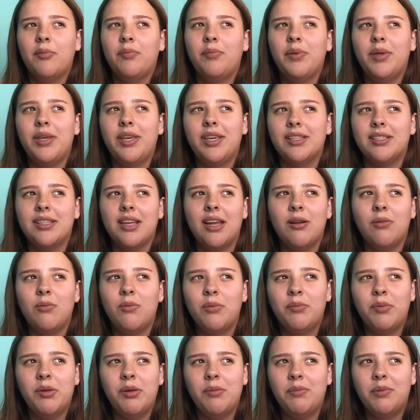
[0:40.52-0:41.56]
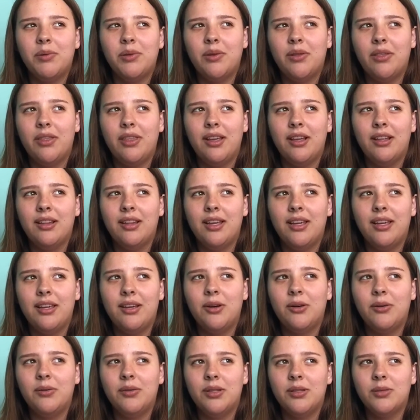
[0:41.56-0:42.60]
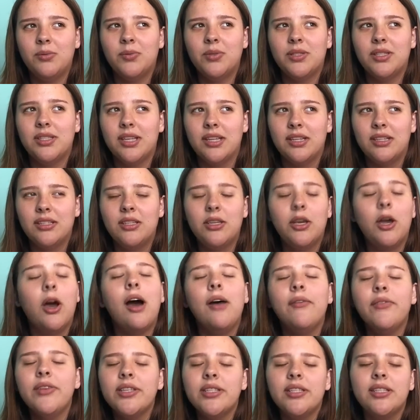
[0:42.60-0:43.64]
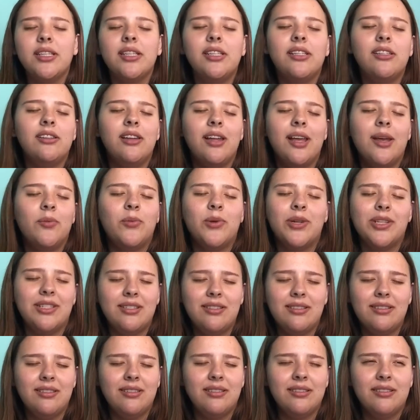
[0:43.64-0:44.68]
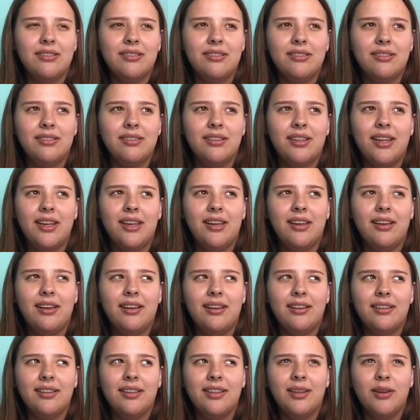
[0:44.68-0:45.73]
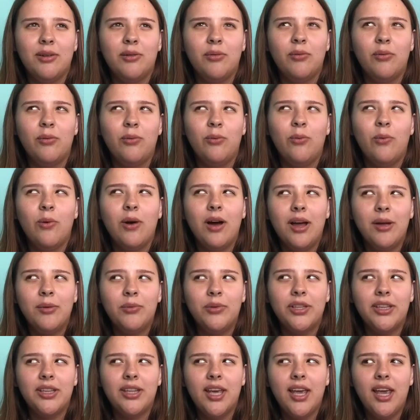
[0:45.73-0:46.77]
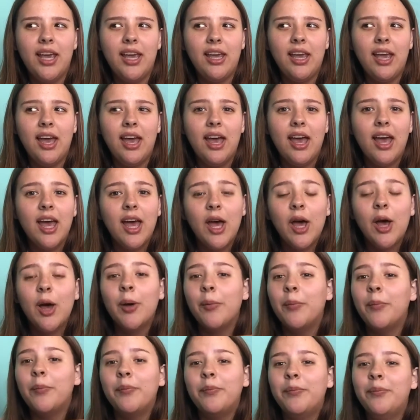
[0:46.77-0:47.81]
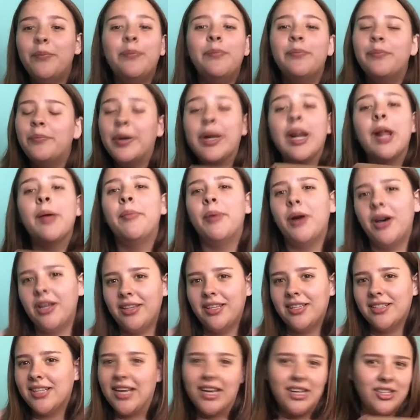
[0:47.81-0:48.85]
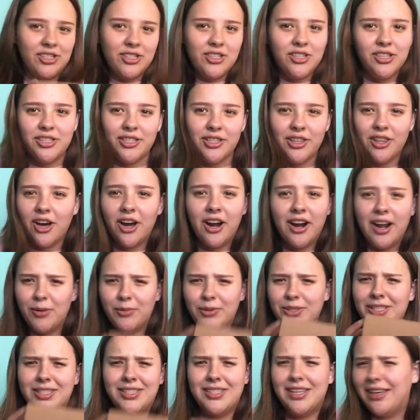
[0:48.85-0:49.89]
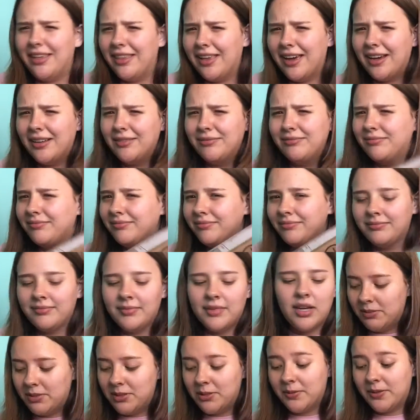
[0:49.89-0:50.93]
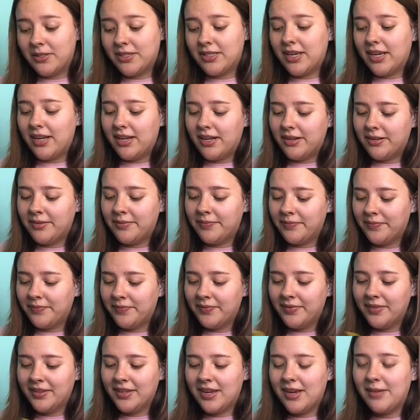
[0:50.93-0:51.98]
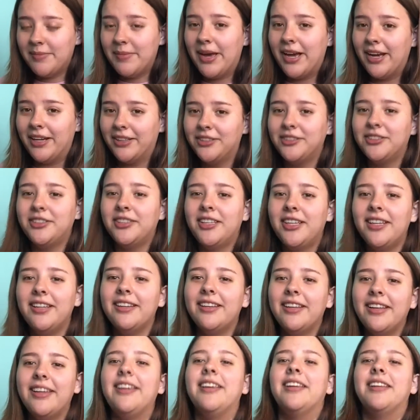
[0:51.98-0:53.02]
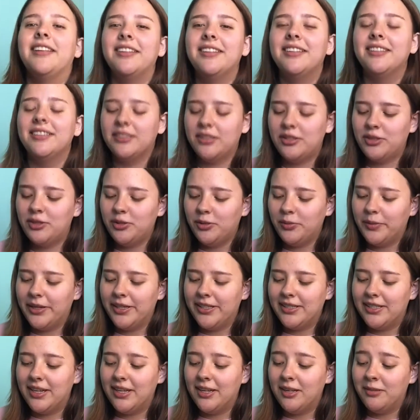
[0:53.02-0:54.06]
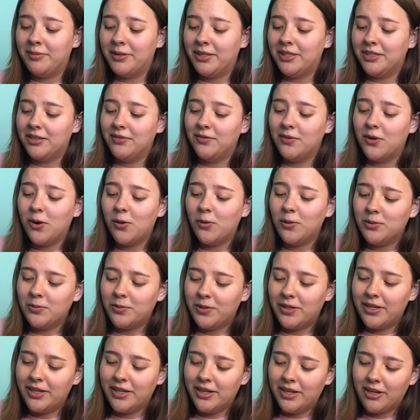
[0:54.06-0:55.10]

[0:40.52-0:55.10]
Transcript: because I don't want people to think like, oh, this was sent to you. Obviously it wasn't, like, why would they? But I bought this. I just thought I would say that. So excited. I'm actually, like, super excited because I've always wanted